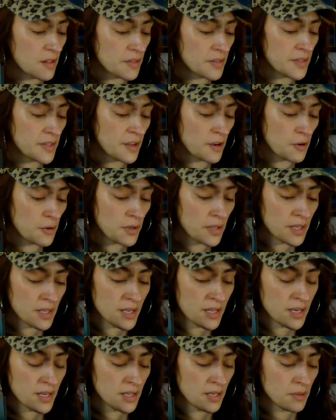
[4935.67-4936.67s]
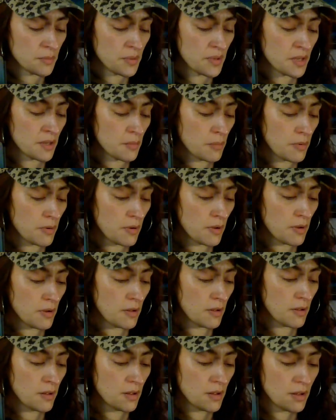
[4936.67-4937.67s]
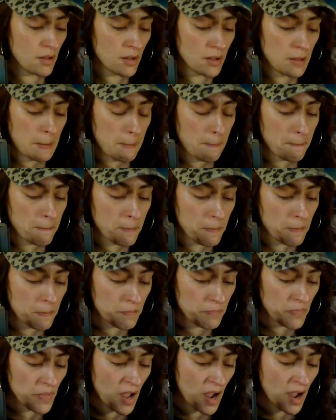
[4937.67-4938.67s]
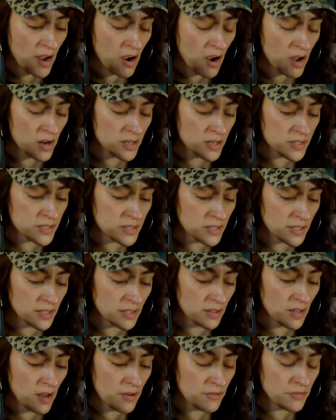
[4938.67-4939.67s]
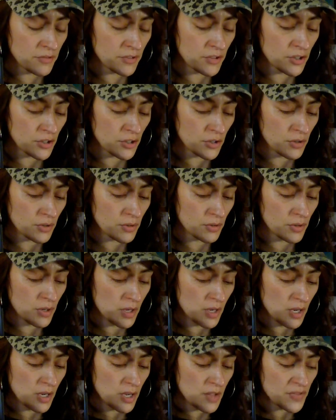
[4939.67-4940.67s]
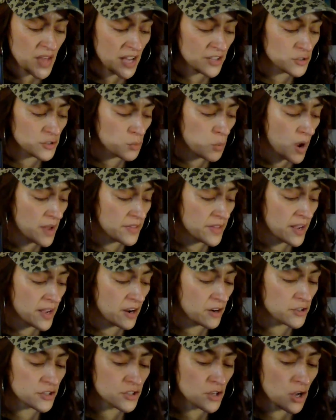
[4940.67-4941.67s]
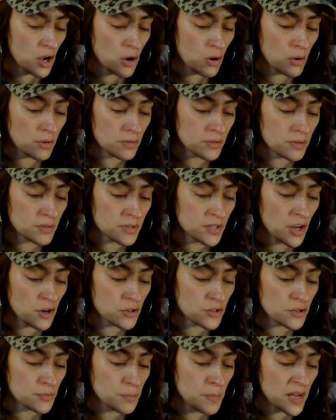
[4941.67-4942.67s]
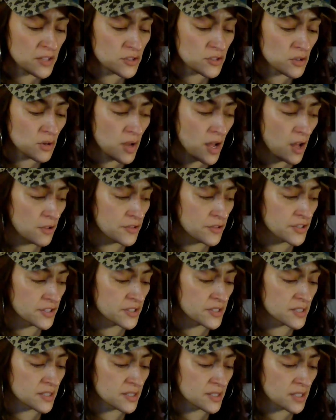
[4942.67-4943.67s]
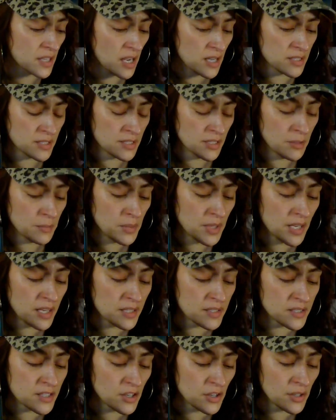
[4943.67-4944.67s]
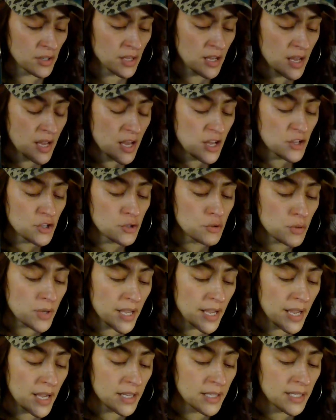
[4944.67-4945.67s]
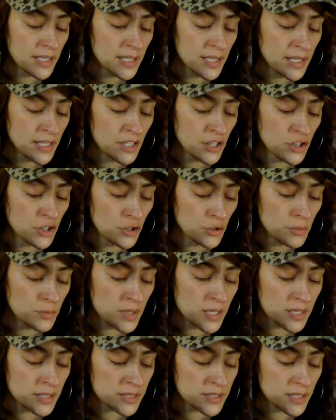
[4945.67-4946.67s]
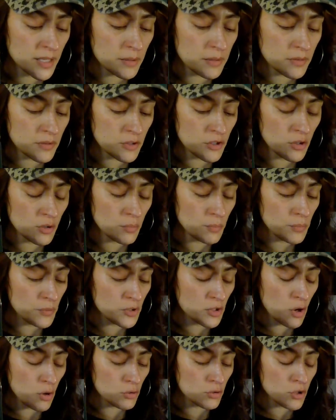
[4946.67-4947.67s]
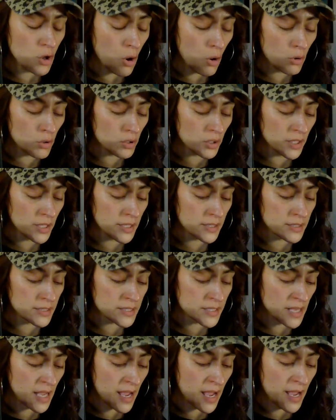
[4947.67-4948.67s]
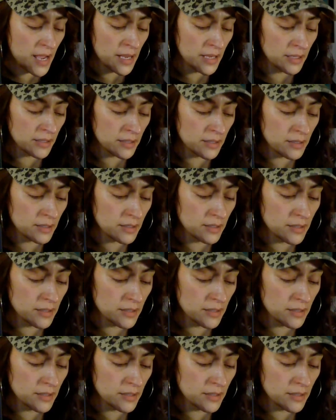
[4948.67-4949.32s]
They're eating people. I honestly love you. That's why their mental health is disgusting, because you can't eat humans. You'll go totally insane.